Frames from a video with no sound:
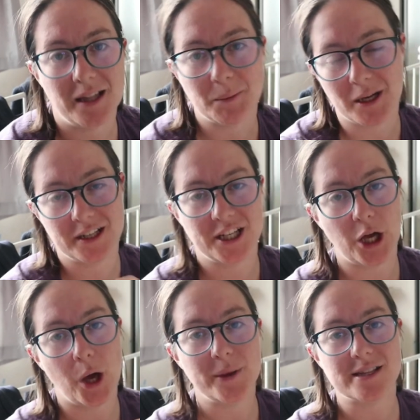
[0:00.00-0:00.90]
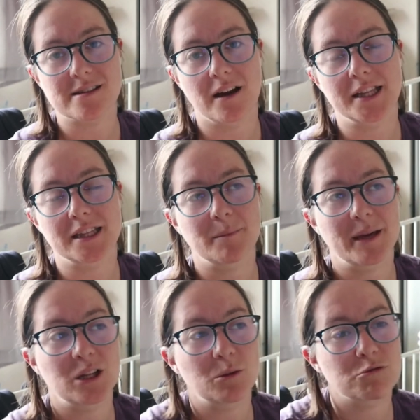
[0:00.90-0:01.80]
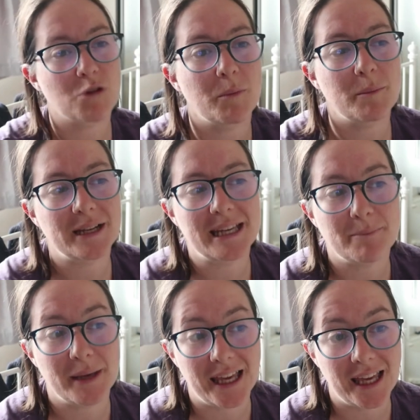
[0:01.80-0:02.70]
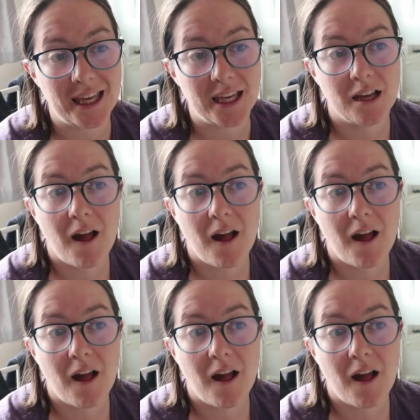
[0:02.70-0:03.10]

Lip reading: I'm kind of gonna coincide them. It'll probably be